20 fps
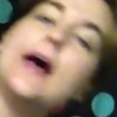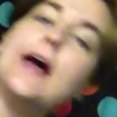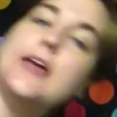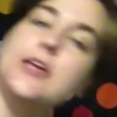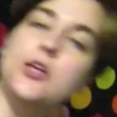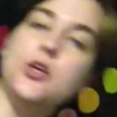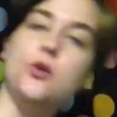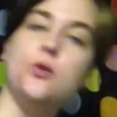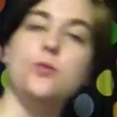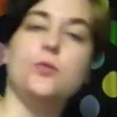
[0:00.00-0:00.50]
I
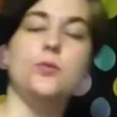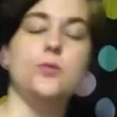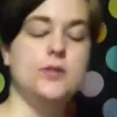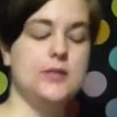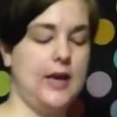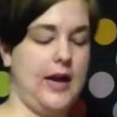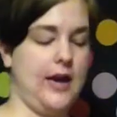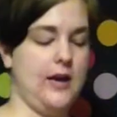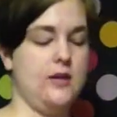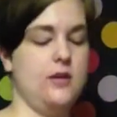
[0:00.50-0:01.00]
use
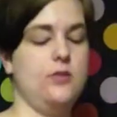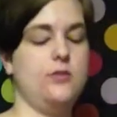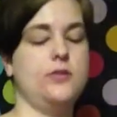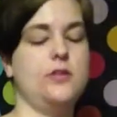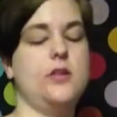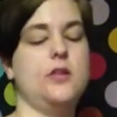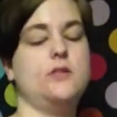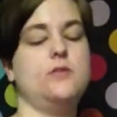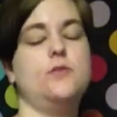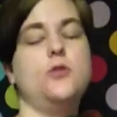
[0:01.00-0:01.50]

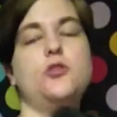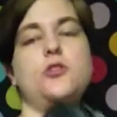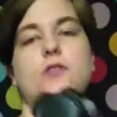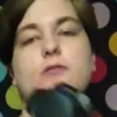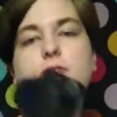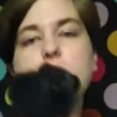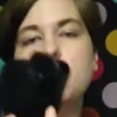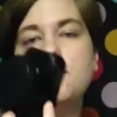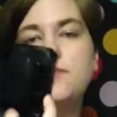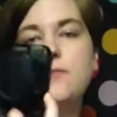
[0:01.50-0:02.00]
this
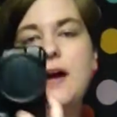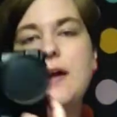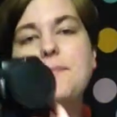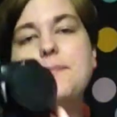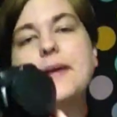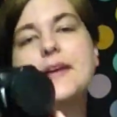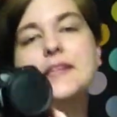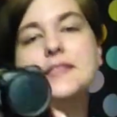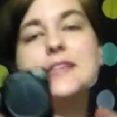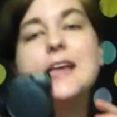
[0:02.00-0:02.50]
Fujifilm
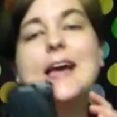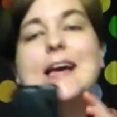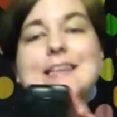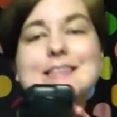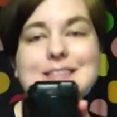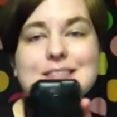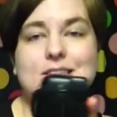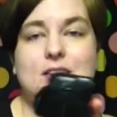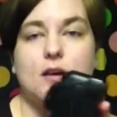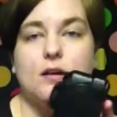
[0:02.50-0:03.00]
FinePix
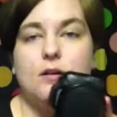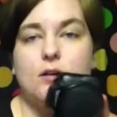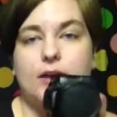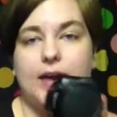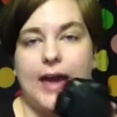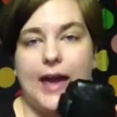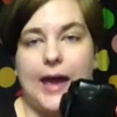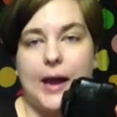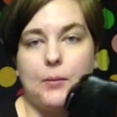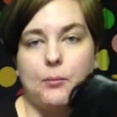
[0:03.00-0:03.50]
S
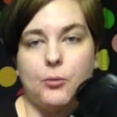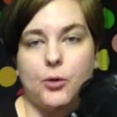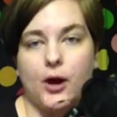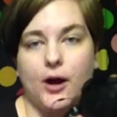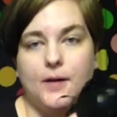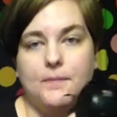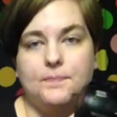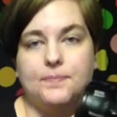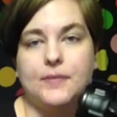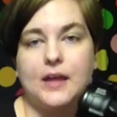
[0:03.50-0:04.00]

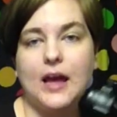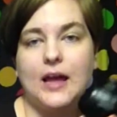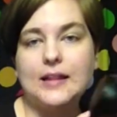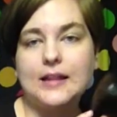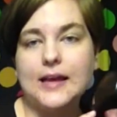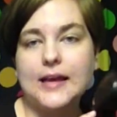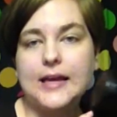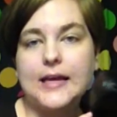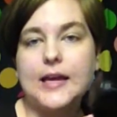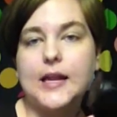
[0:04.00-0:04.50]
camera. I
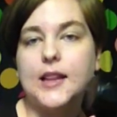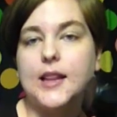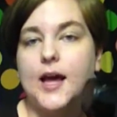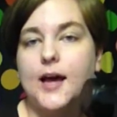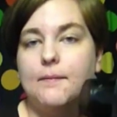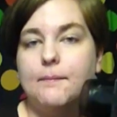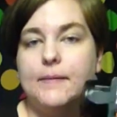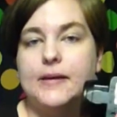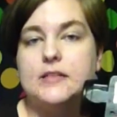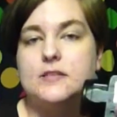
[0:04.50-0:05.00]
like it a
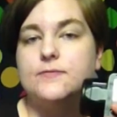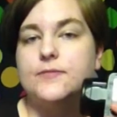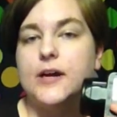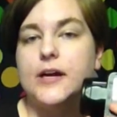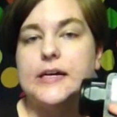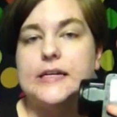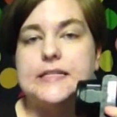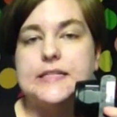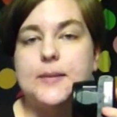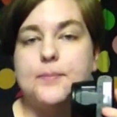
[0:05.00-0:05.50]
lot. It's
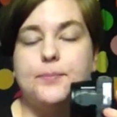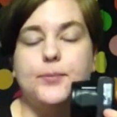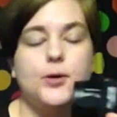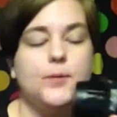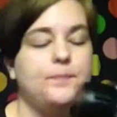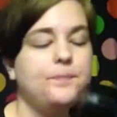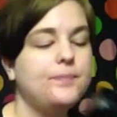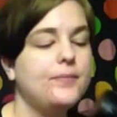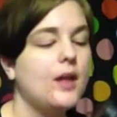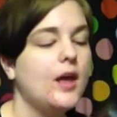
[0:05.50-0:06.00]
very
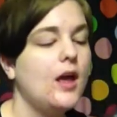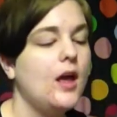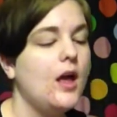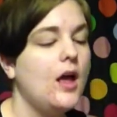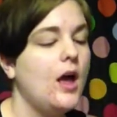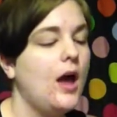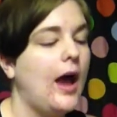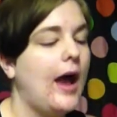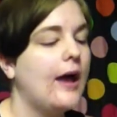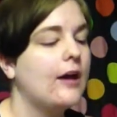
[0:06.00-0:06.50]
simple.
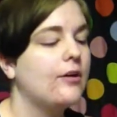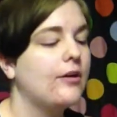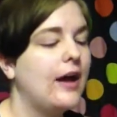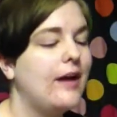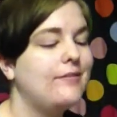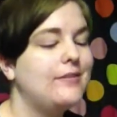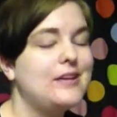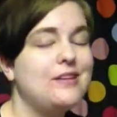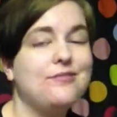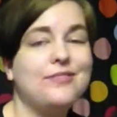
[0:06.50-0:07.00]
I don't
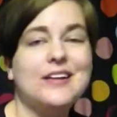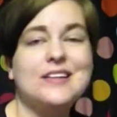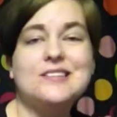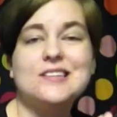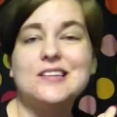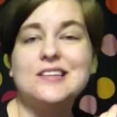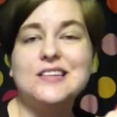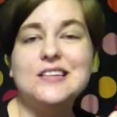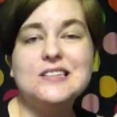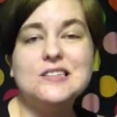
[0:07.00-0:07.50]
have any
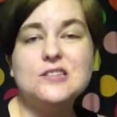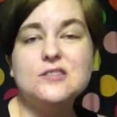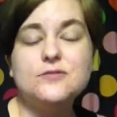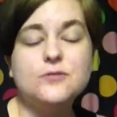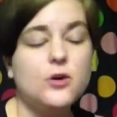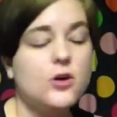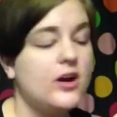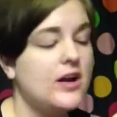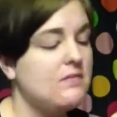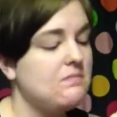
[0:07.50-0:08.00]
fancy lenses
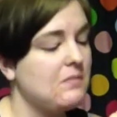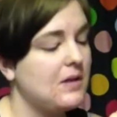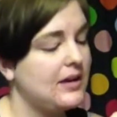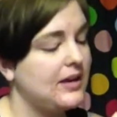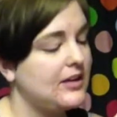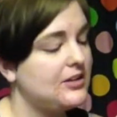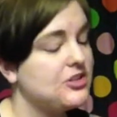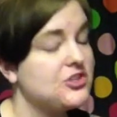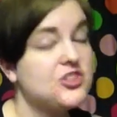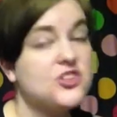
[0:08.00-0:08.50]
for it, and
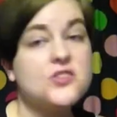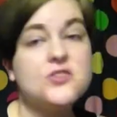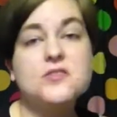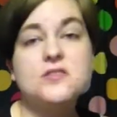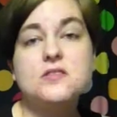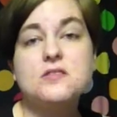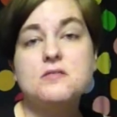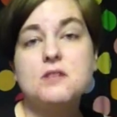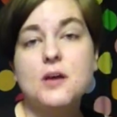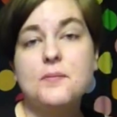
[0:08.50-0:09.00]
I just
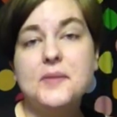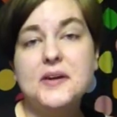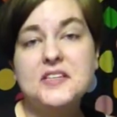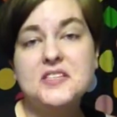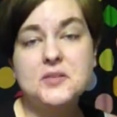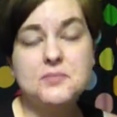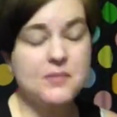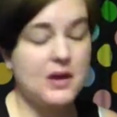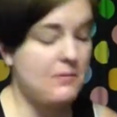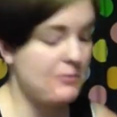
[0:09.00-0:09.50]
use a
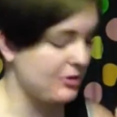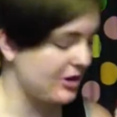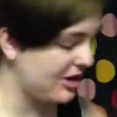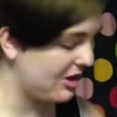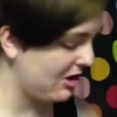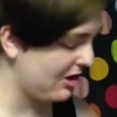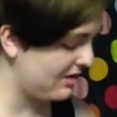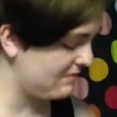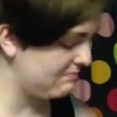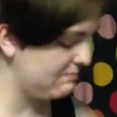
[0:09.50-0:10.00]
basic memory
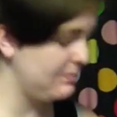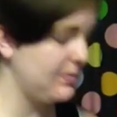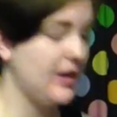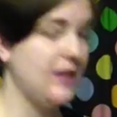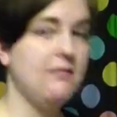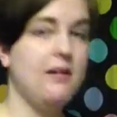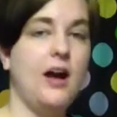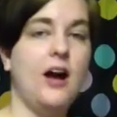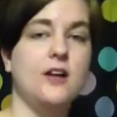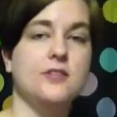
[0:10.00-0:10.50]
card.
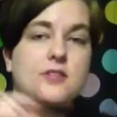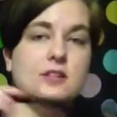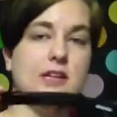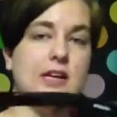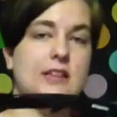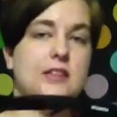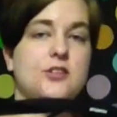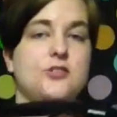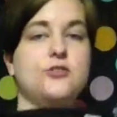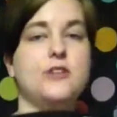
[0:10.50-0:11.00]
But I also
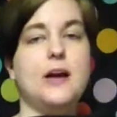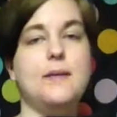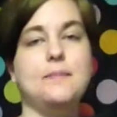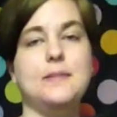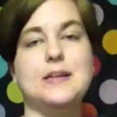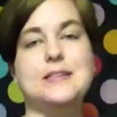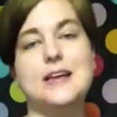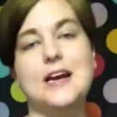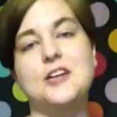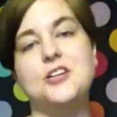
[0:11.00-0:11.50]
like the strap
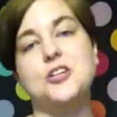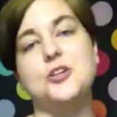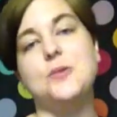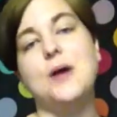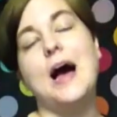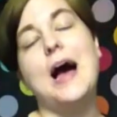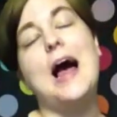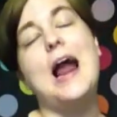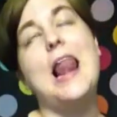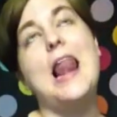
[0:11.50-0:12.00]
because I do
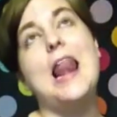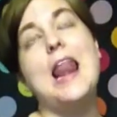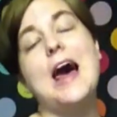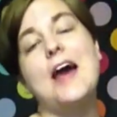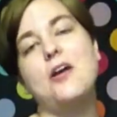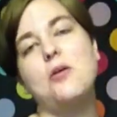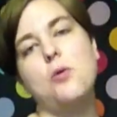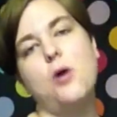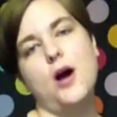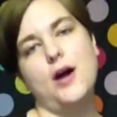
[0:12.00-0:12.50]
a
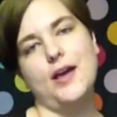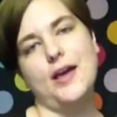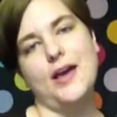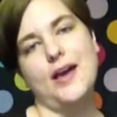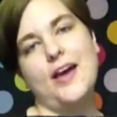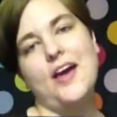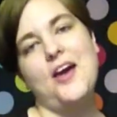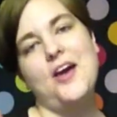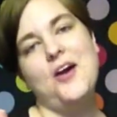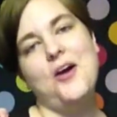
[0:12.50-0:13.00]
lot of
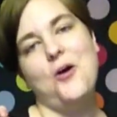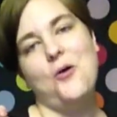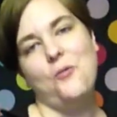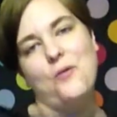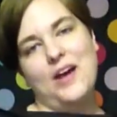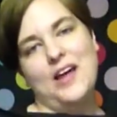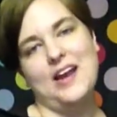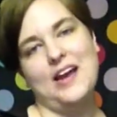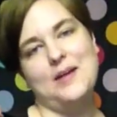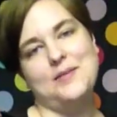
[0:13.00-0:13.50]
walking
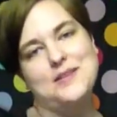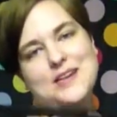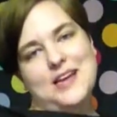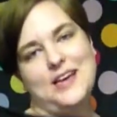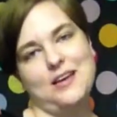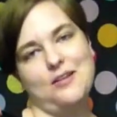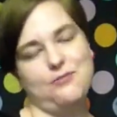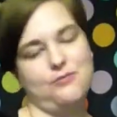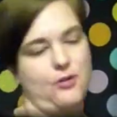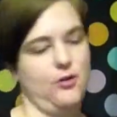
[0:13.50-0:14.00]
when I'm
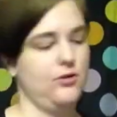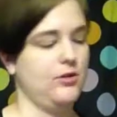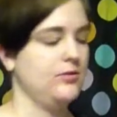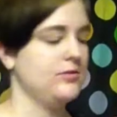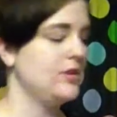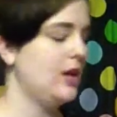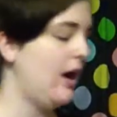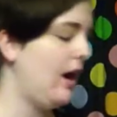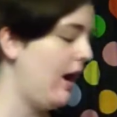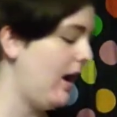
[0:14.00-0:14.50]
taking photos.